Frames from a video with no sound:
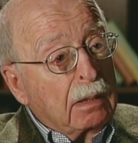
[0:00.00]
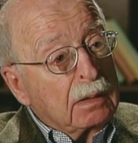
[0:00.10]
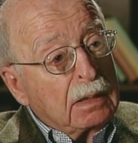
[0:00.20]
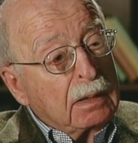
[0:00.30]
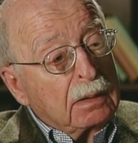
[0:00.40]
on
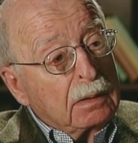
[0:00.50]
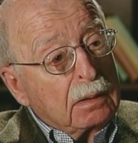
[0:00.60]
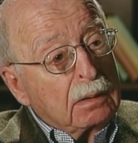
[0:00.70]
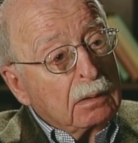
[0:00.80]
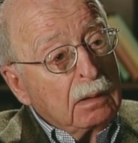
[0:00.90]
the
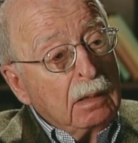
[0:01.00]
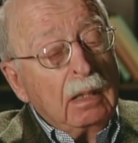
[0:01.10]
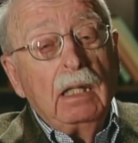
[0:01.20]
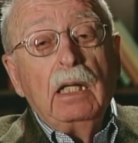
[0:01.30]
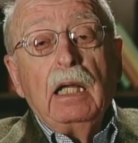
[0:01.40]
synthesis.
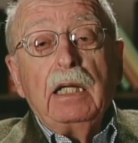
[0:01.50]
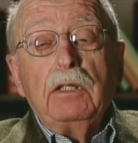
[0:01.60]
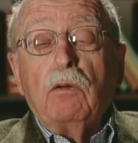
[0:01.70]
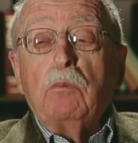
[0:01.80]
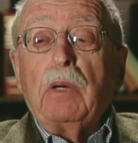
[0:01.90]
Okay.
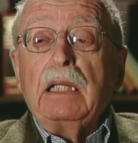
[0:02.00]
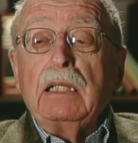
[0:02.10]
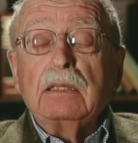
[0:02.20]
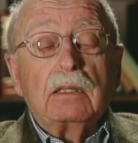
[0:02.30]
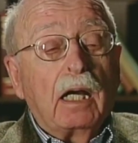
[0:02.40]
You know, by
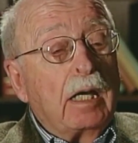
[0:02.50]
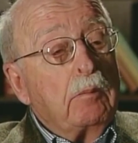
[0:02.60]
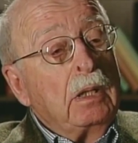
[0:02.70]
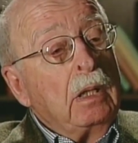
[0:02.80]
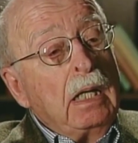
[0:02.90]
this
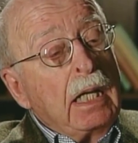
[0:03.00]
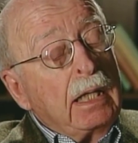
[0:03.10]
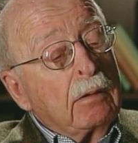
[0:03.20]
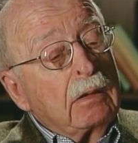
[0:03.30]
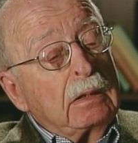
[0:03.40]
time,
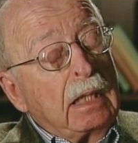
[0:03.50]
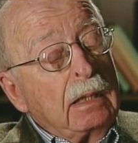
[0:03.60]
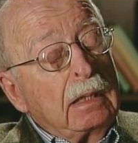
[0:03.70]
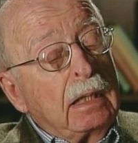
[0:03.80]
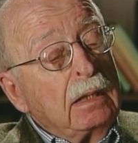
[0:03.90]
there were
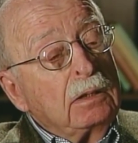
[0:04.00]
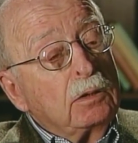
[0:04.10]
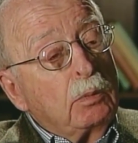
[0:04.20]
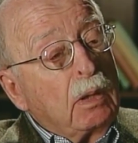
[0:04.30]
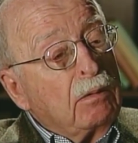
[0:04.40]
10, 10 to
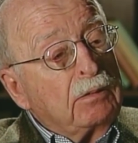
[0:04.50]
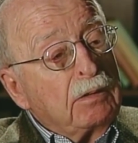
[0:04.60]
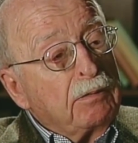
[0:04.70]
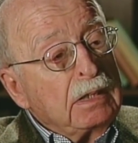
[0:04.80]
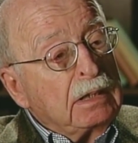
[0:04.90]
12
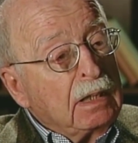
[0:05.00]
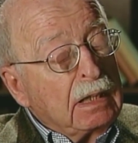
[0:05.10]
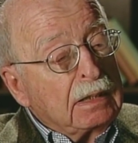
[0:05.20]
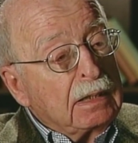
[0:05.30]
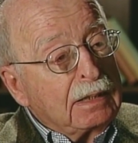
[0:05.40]
different
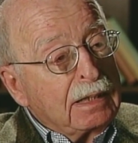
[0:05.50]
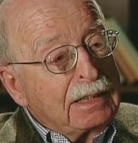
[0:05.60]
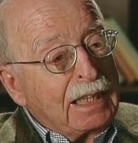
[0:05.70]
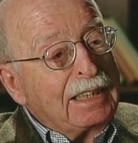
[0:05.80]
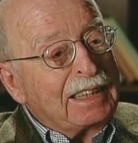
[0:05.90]
syntheses,
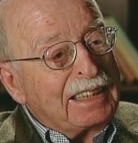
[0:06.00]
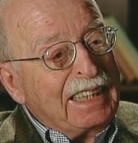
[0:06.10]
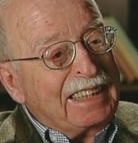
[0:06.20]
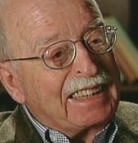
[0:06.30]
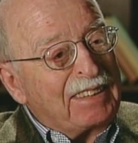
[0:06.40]

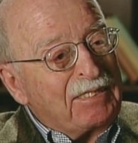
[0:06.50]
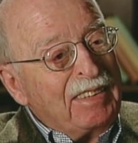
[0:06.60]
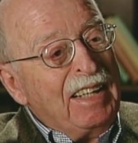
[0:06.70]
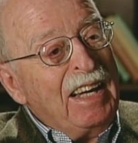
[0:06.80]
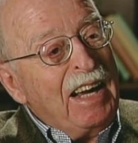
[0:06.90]
syntheses of,
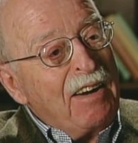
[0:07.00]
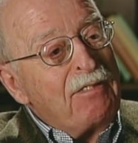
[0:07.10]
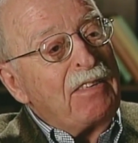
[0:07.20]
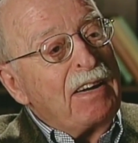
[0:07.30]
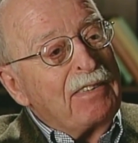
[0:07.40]

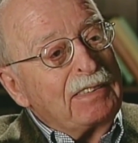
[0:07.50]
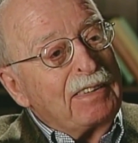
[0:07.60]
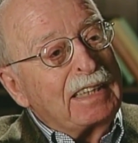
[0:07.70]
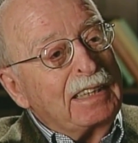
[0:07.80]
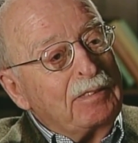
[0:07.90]
of
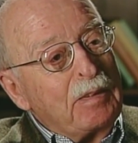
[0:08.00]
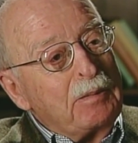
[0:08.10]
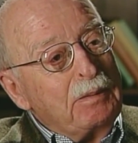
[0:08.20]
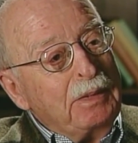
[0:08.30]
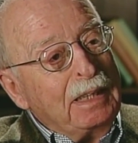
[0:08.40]

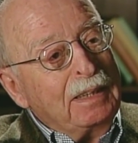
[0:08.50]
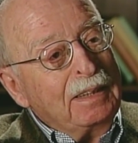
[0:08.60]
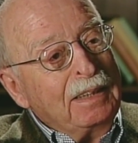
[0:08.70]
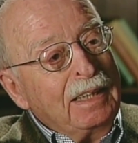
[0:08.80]
5-hydroxytryptamine,